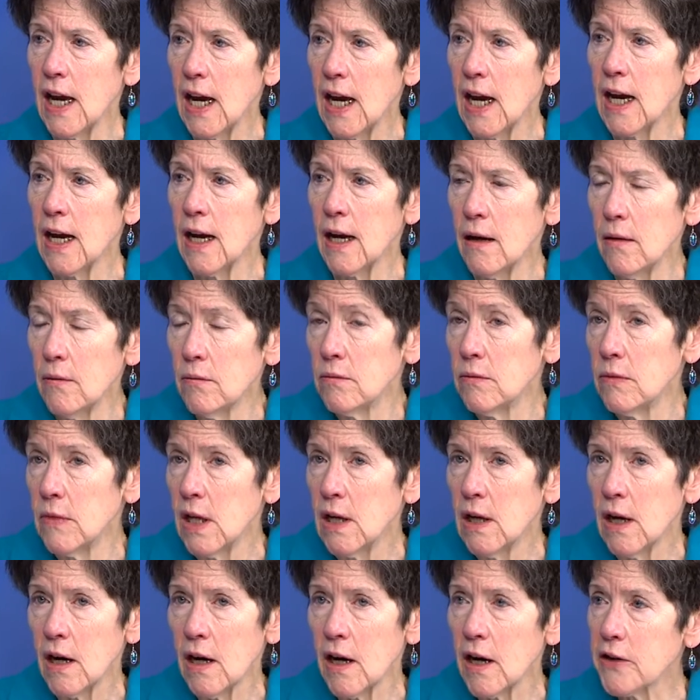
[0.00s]
Um,
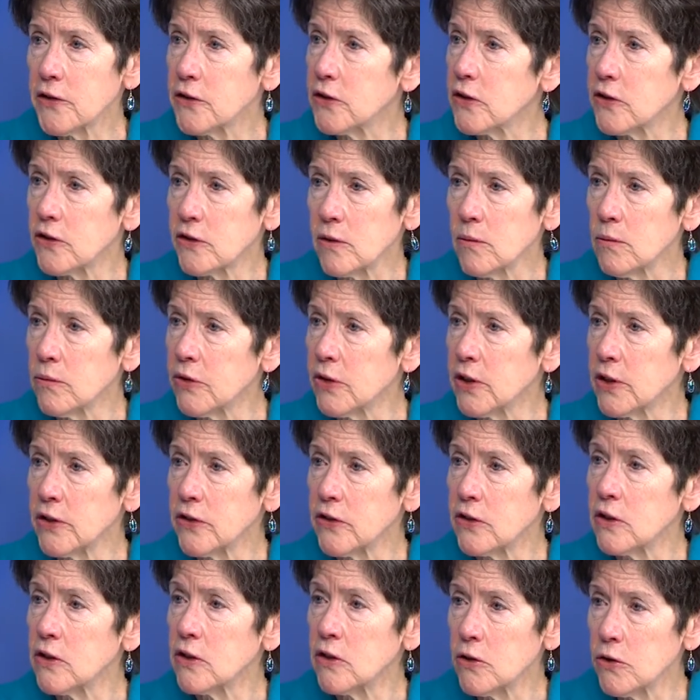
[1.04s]
our system
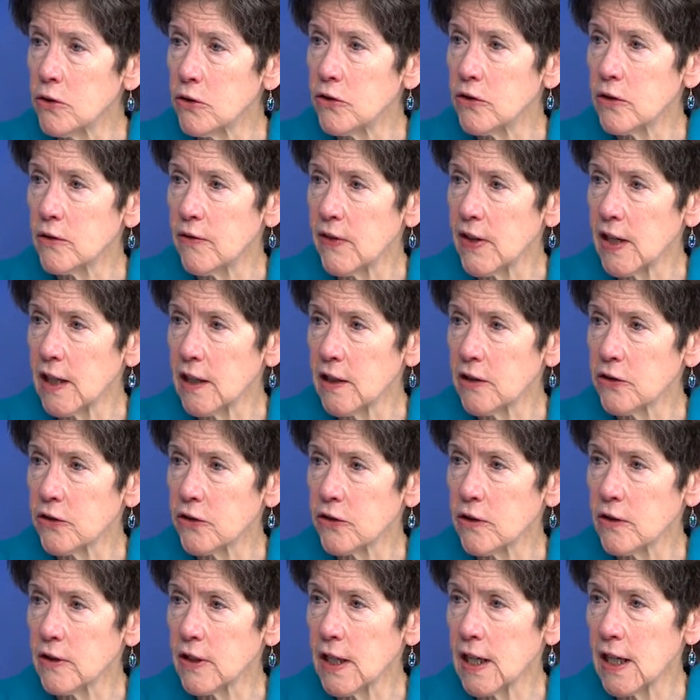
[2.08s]
brings a huge advantage
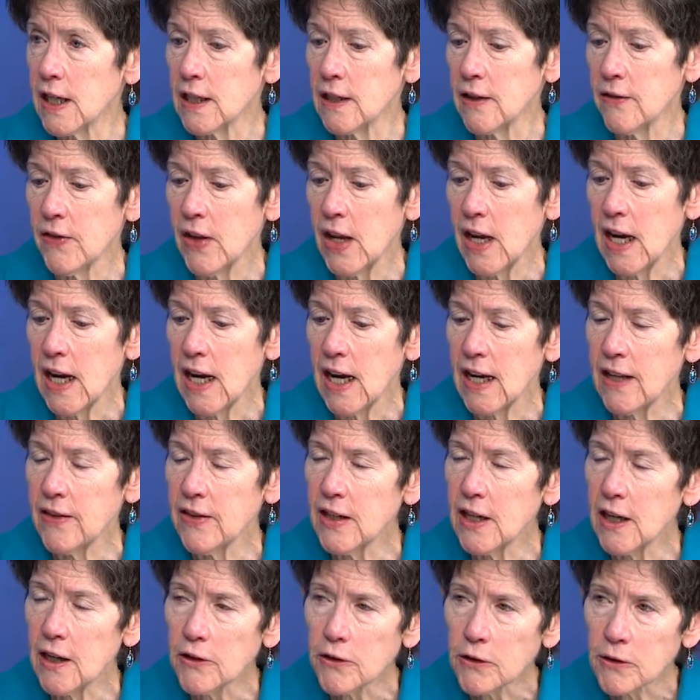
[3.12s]
to that. And
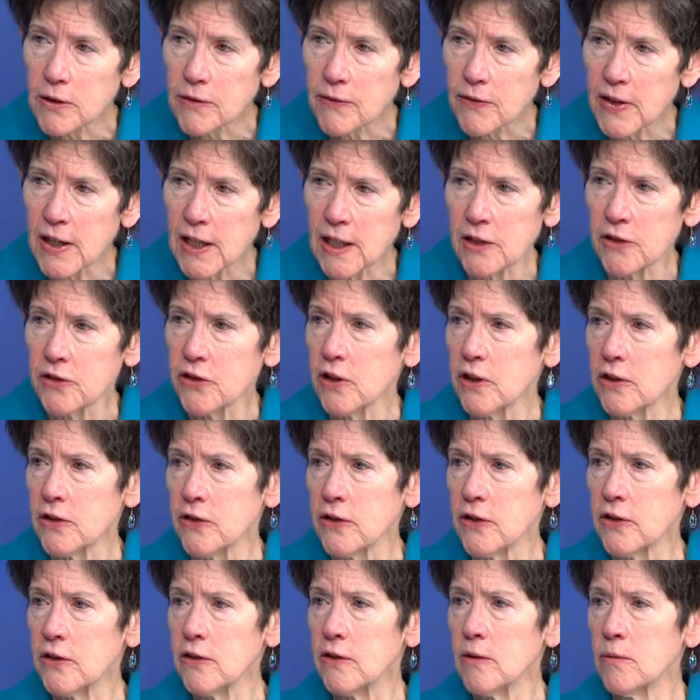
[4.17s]
the other advantage our
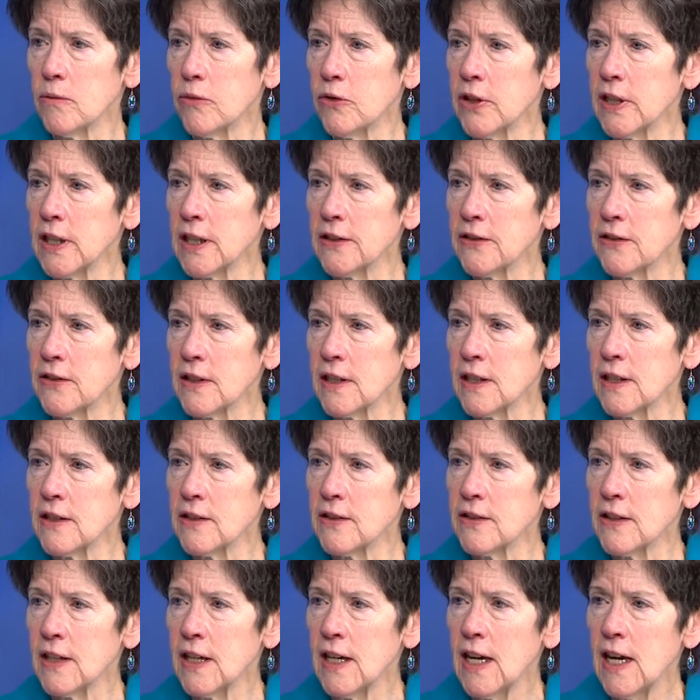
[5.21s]
system brings
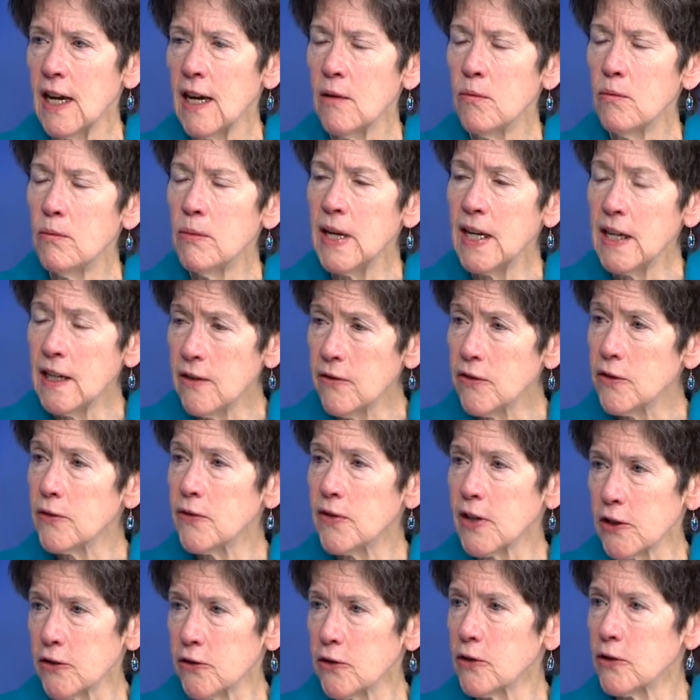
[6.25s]
is many of the
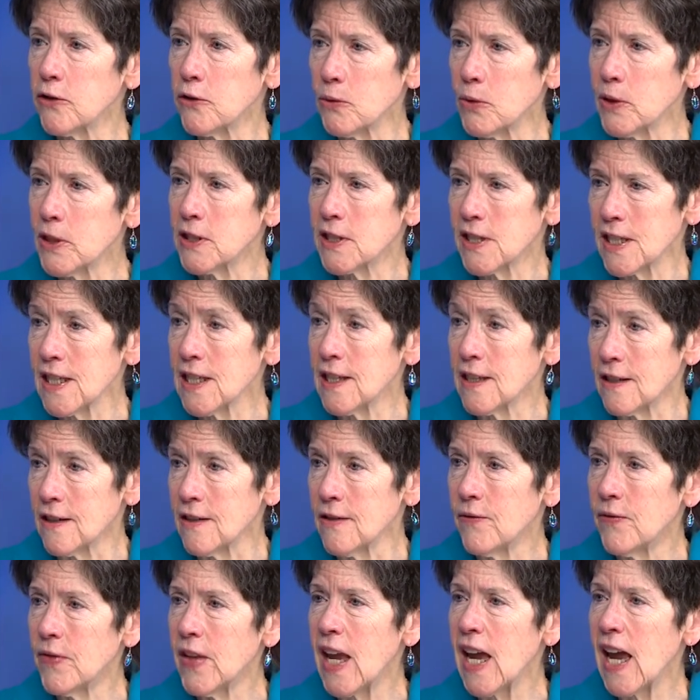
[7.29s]
veterans we see
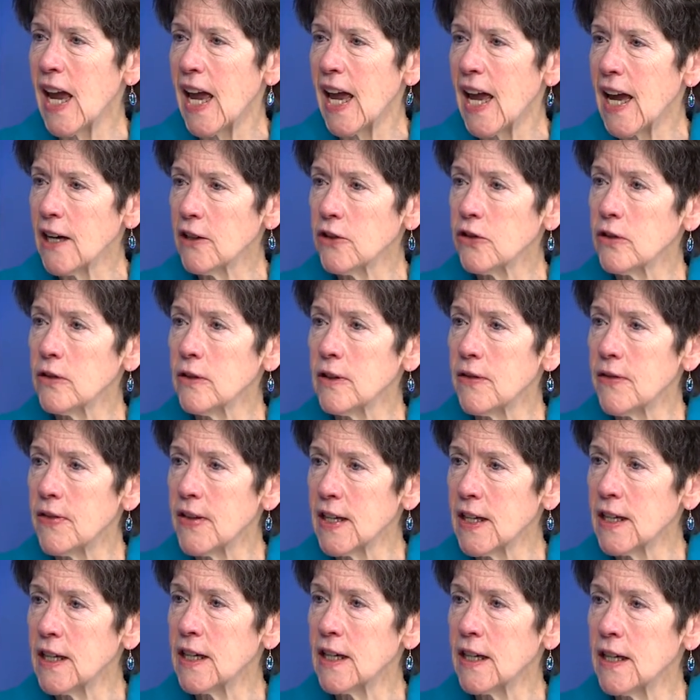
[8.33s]
actually
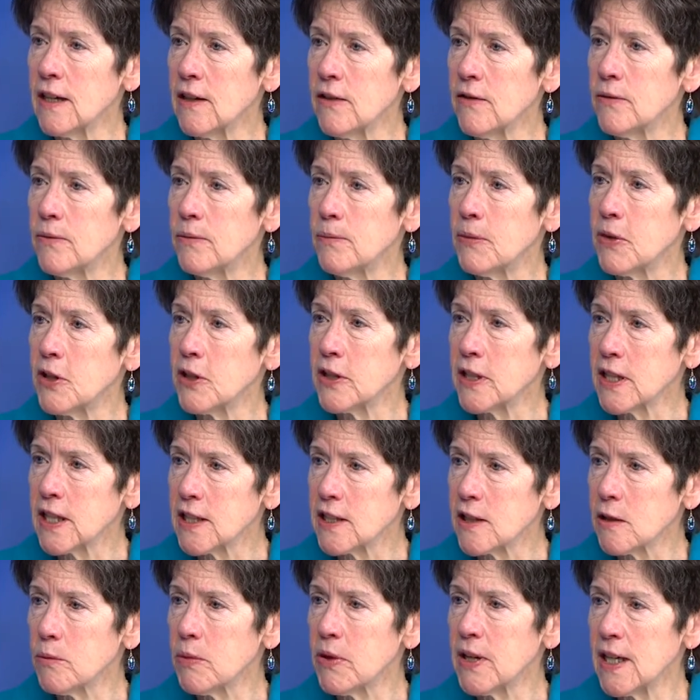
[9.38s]
think of
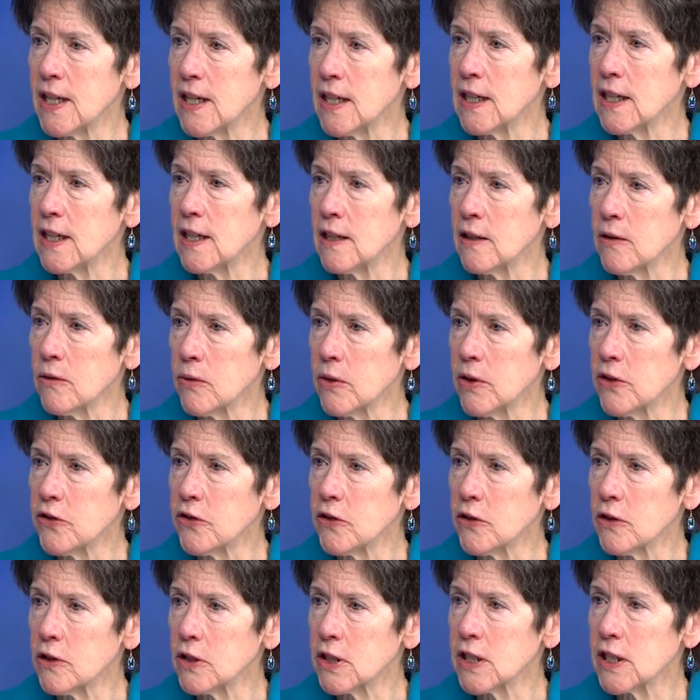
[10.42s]
participating in
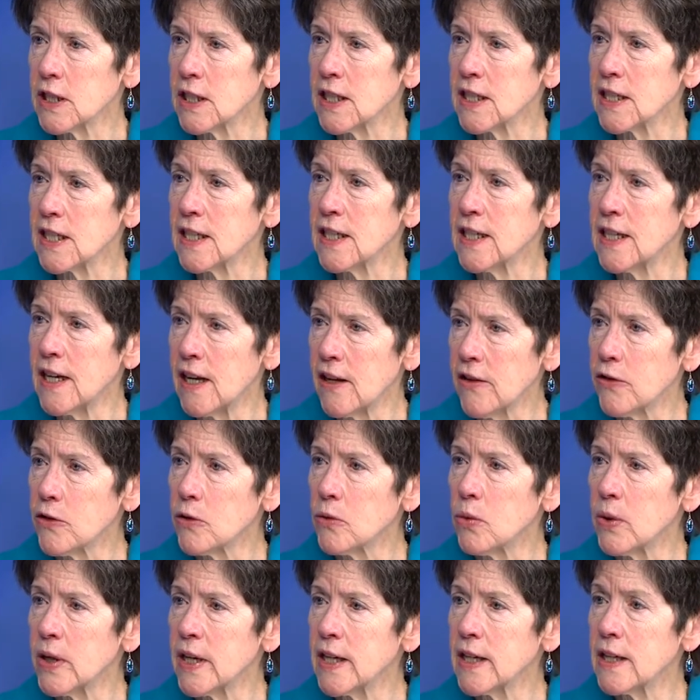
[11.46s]
research as another
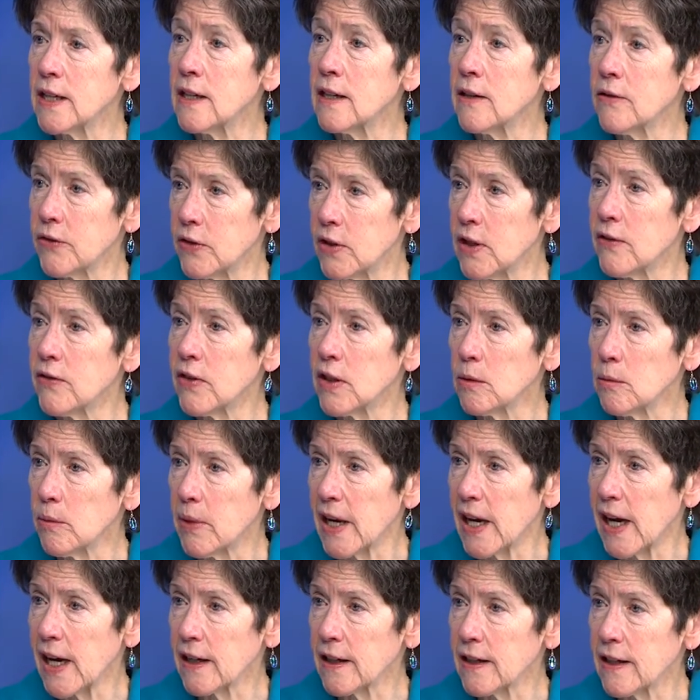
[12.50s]
way of giving
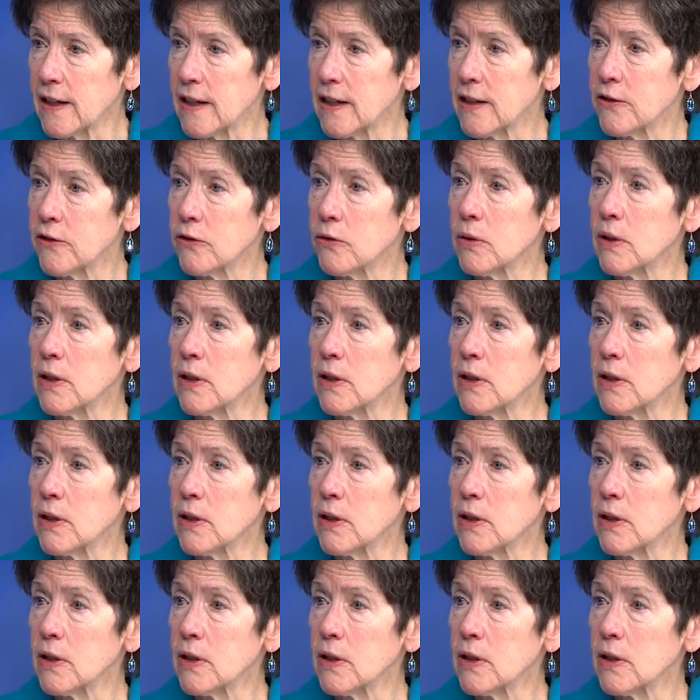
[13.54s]
back. It's